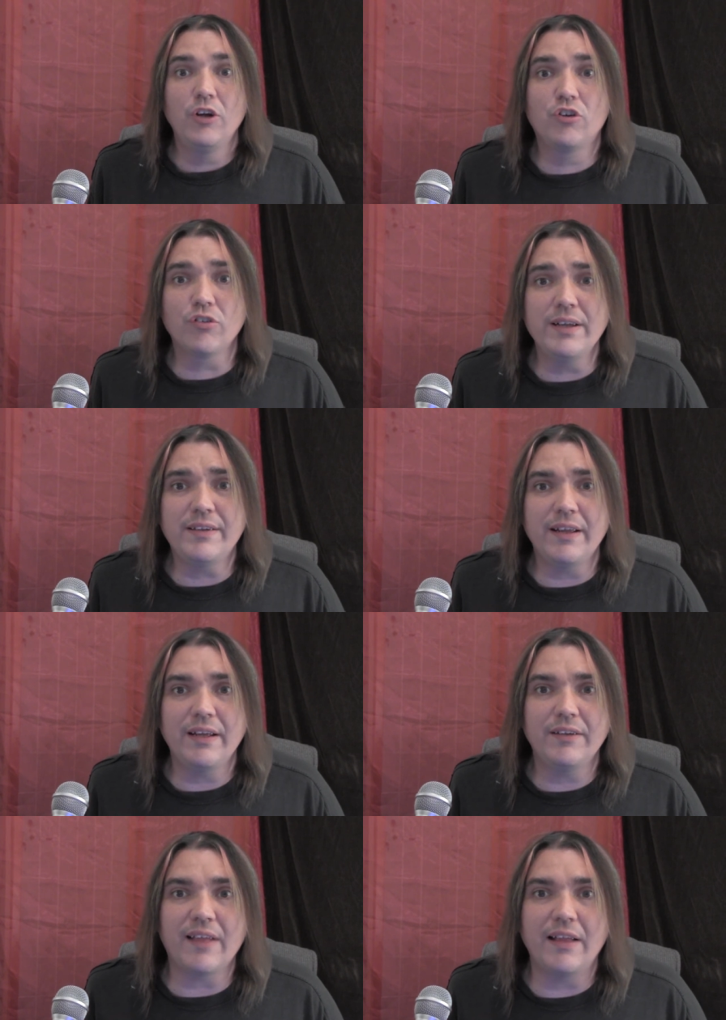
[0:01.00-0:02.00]

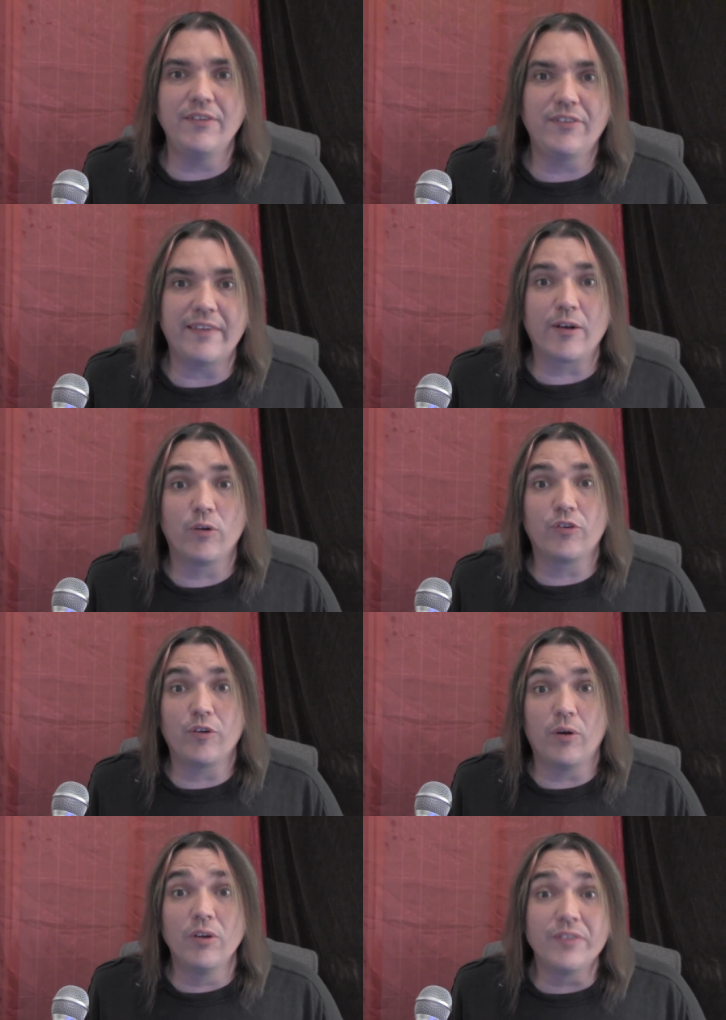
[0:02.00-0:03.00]
Greetings, unsettled
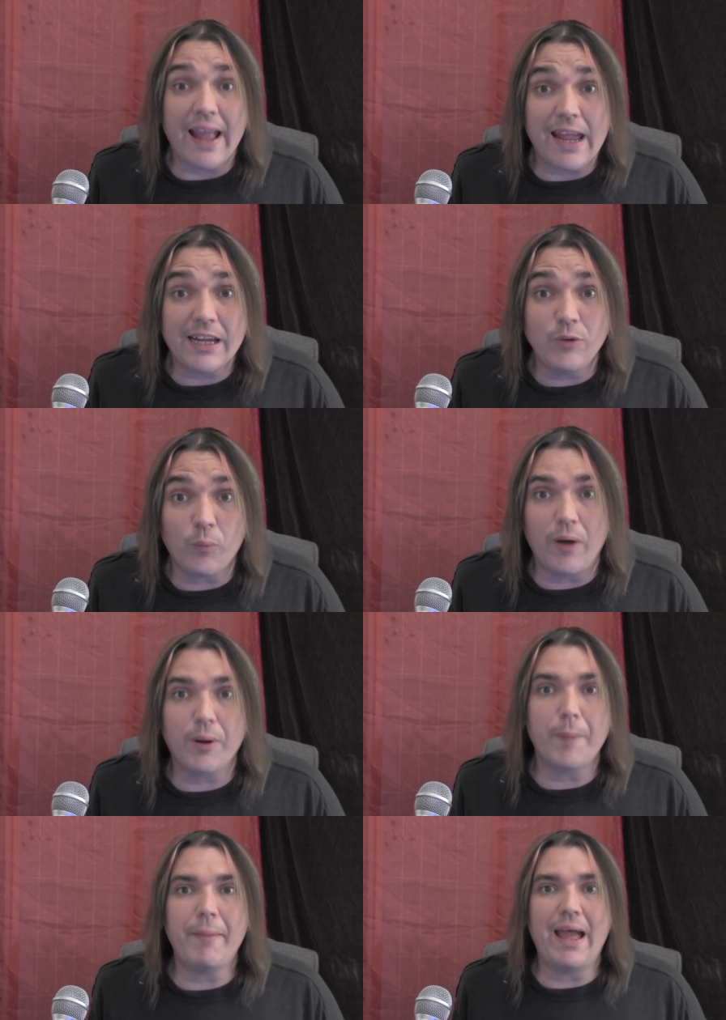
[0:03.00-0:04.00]
souls, and
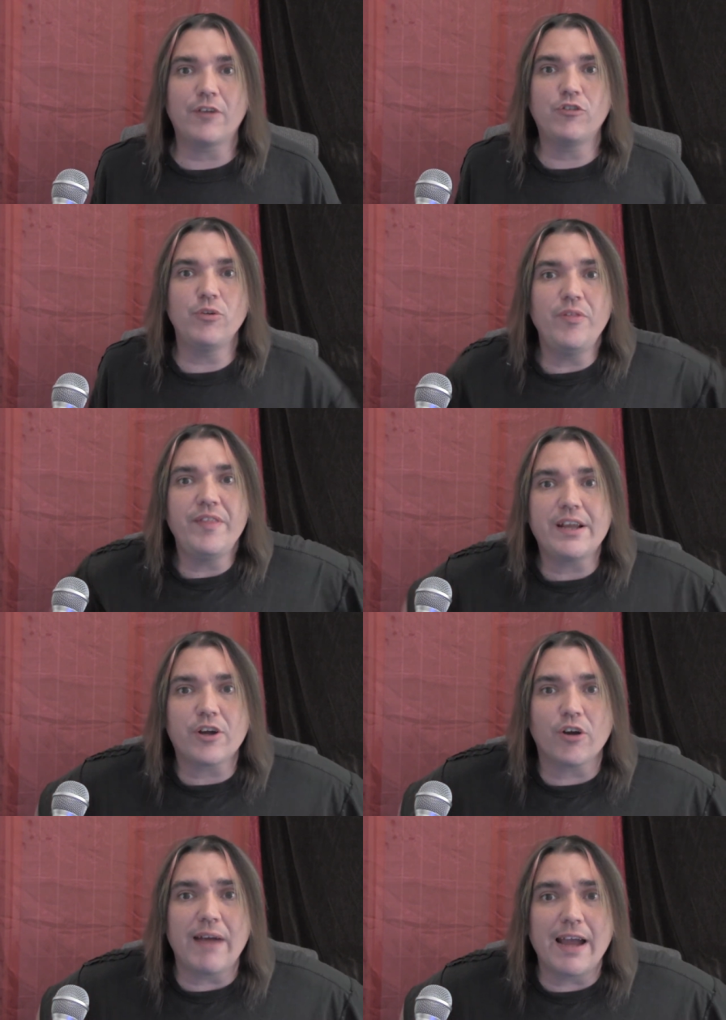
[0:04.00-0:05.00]
welcome back to The
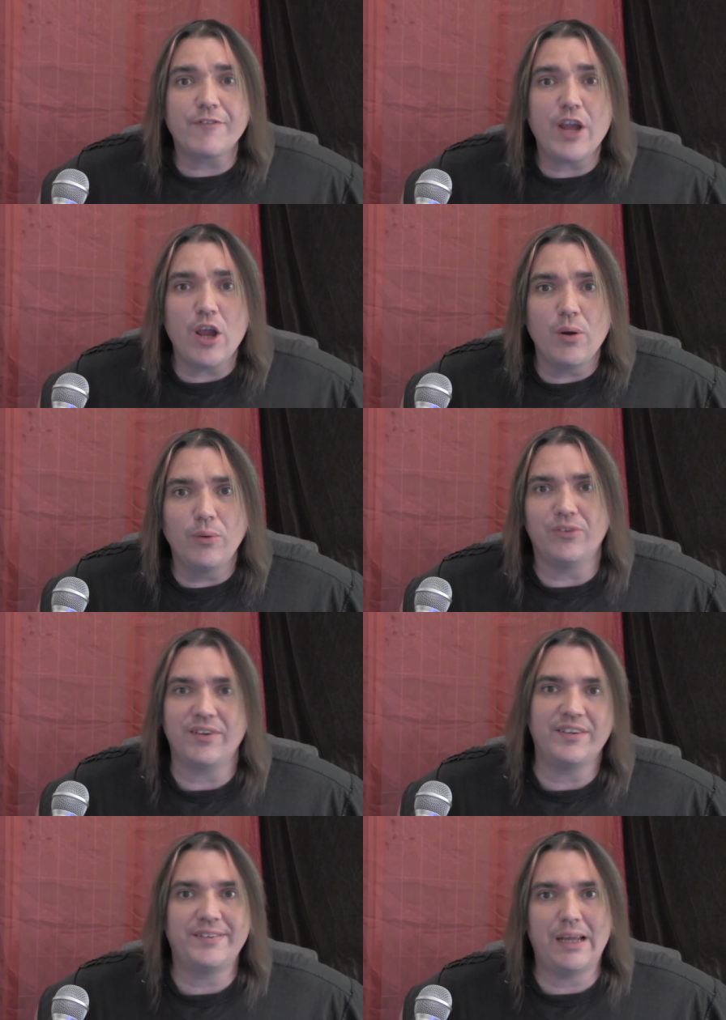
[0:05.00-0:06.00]
Correct Views.
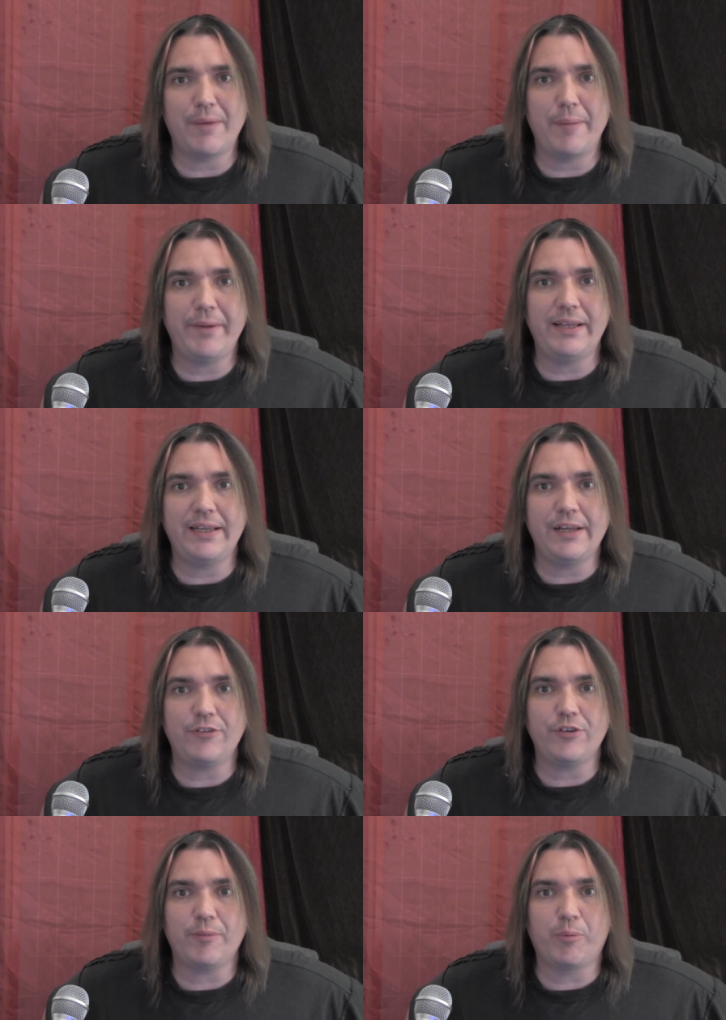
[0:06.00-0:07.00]
Sam Ibn Di
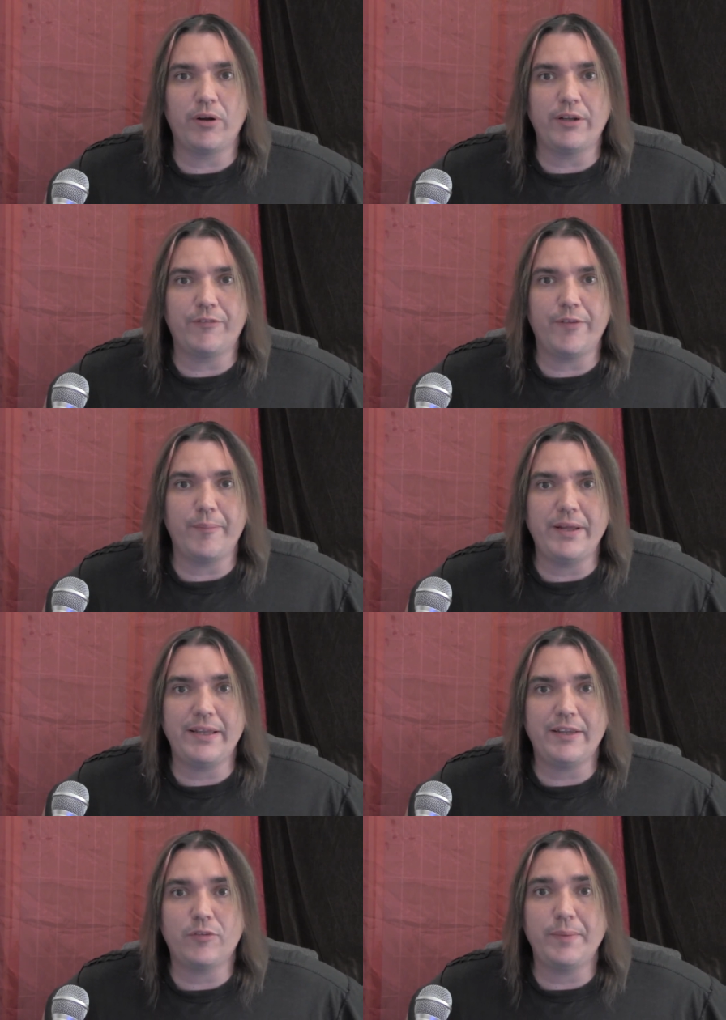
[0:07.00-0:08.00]
Gangi reporting for The
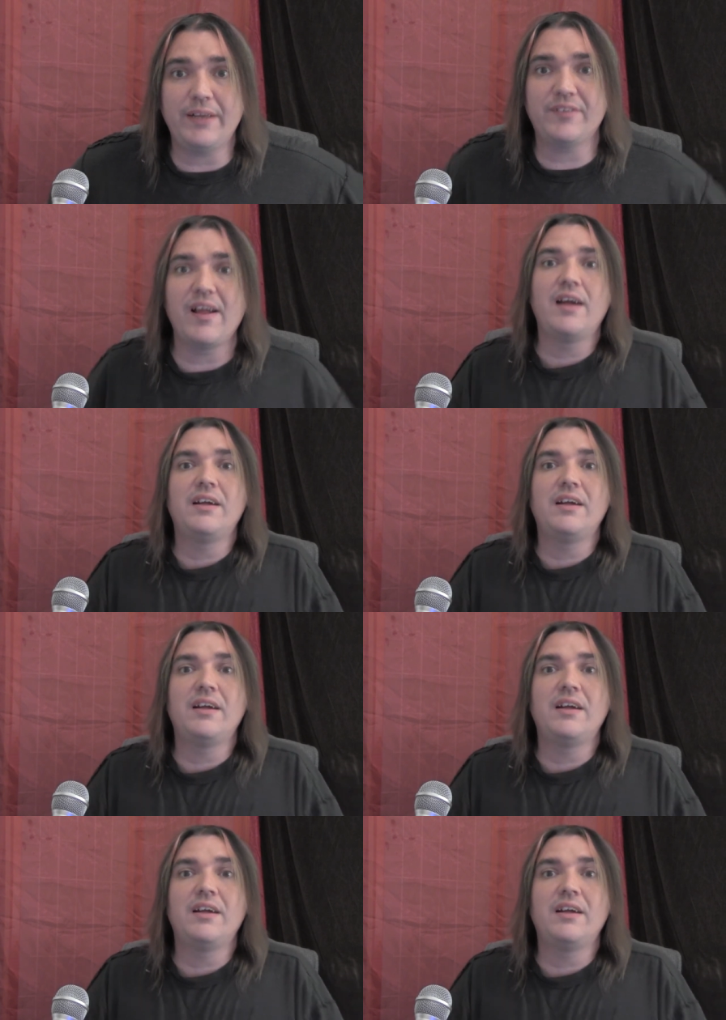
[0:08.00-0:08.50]
Media Speaks.